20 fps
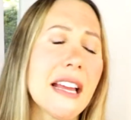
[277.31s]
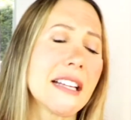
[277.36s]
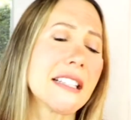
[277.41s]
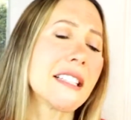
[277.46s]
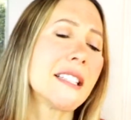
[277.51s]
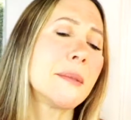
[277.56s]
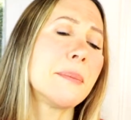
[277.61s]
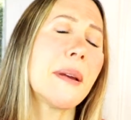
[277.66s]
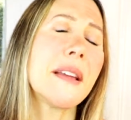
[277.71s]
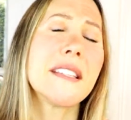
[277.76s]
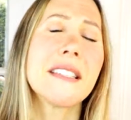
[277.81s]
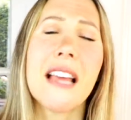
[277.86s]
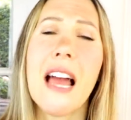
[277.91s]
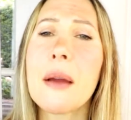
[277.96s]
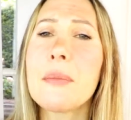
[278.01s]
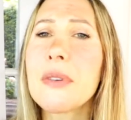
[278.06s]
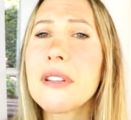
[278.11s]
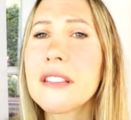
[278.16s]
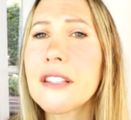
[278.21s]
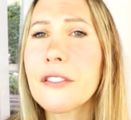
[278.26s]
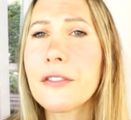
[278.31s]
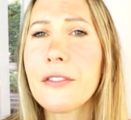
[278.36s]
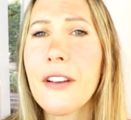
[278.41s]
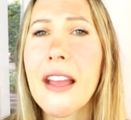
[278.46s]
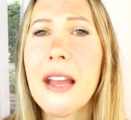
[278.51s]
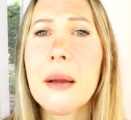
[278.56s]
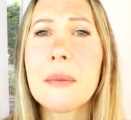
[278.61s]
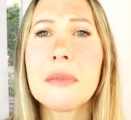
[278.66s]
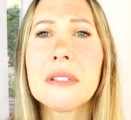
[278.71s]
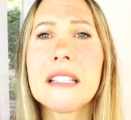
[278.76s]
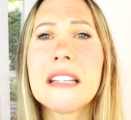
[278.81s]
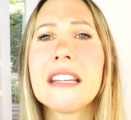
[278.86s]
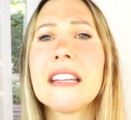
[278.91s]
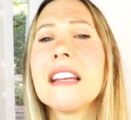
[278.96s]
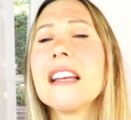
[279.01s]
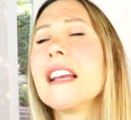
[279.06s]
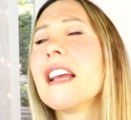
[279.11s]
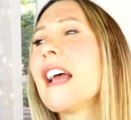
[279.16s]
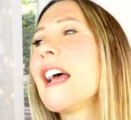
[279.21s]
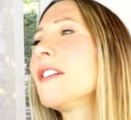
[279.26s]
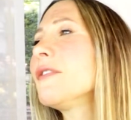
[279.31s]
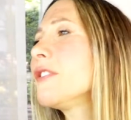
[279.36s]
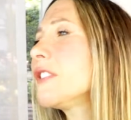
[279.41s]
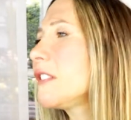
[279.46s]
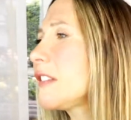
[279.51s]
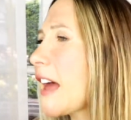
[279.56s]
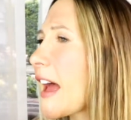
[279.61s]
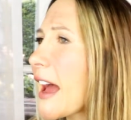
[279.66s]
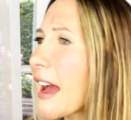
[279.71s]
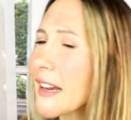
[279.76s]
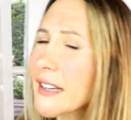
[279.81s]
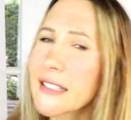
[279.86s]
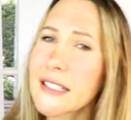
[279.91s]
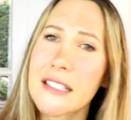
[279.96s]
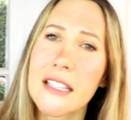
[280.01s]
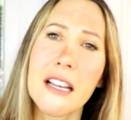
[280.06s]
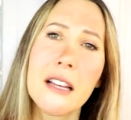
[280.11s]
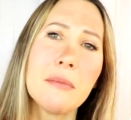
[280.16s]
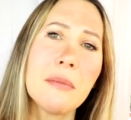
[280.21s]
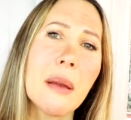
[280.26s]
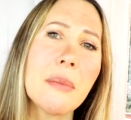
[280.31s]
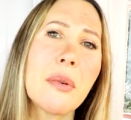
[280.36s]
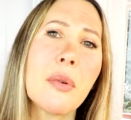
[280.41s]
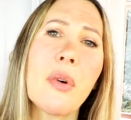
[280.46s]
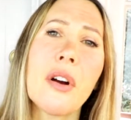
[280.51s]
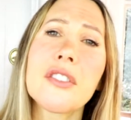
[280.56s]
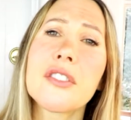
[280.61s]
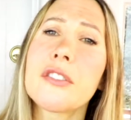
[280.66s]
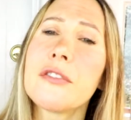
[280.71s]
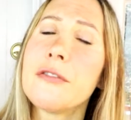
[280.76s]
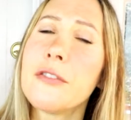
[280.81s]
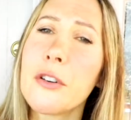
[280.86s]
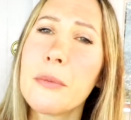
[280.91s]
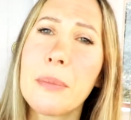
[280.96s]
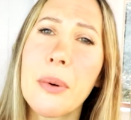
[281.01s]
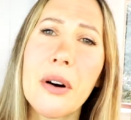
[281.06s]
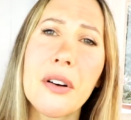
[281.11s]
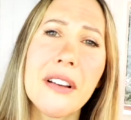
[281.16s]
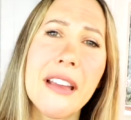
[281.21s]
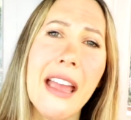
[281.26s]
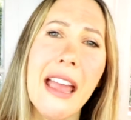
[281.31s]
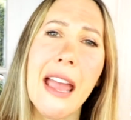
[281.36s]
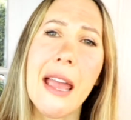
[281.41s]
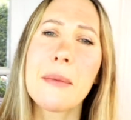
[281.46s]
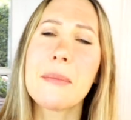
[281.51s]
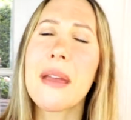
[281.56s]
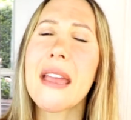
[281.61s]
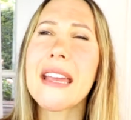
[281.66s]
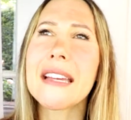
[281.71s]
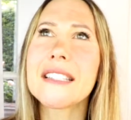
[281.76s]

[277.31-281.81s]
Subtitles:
and spend time with their family and relax, maybe watch a football game.